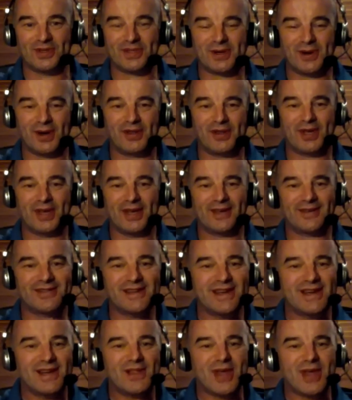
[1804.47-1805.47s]
So I think
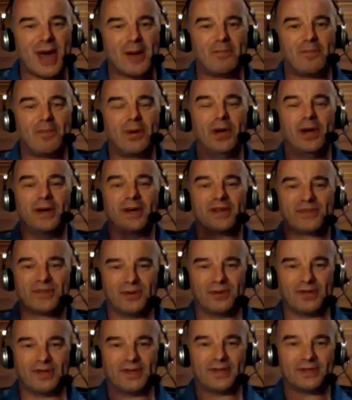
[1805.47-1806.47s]
that
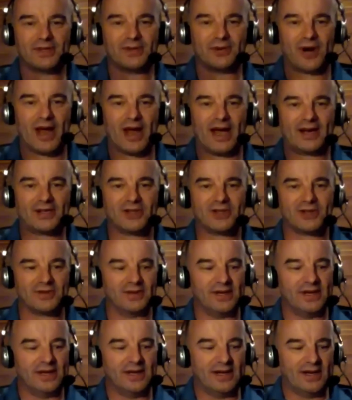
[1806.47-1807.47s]
personal interaction,
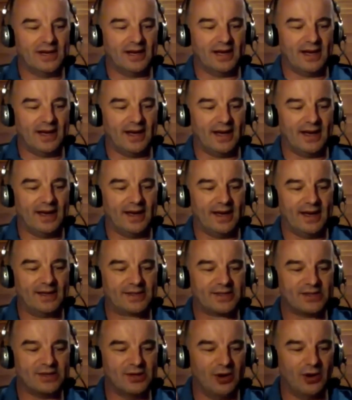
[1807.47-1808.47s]

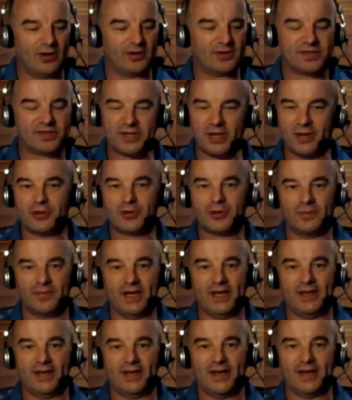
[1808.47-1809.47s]
it's not social
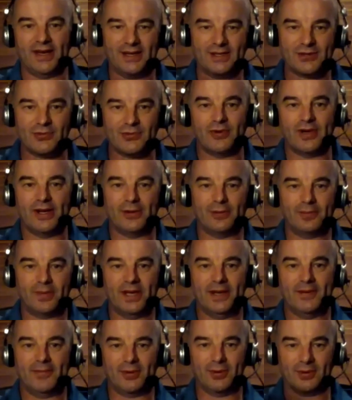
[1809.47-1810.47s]
media, it's real
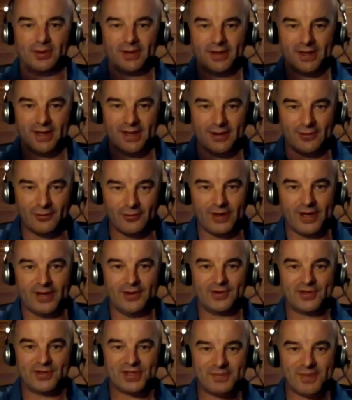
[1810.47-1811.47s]
people in real
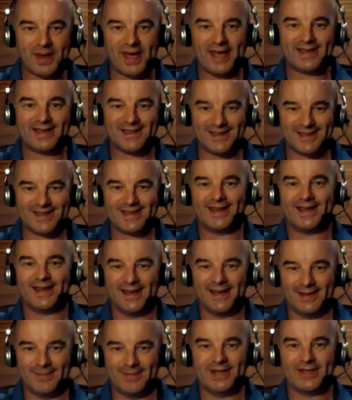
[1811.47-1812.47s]
space and
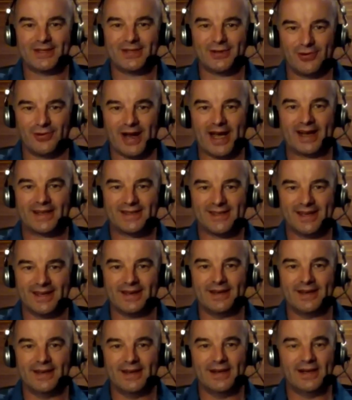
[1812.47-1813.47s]
time interacting
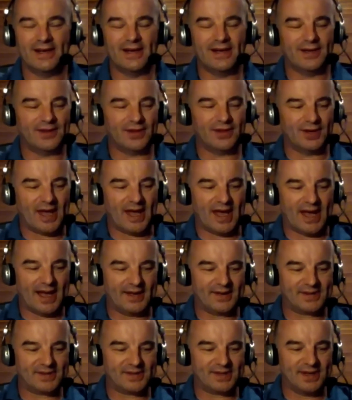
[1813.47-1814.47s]
that
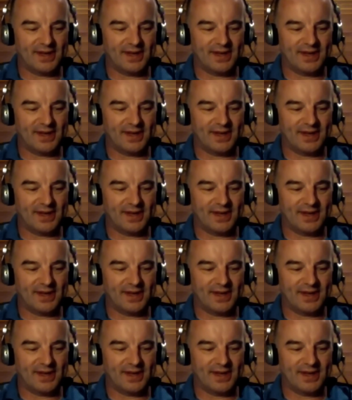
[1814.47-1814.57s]
has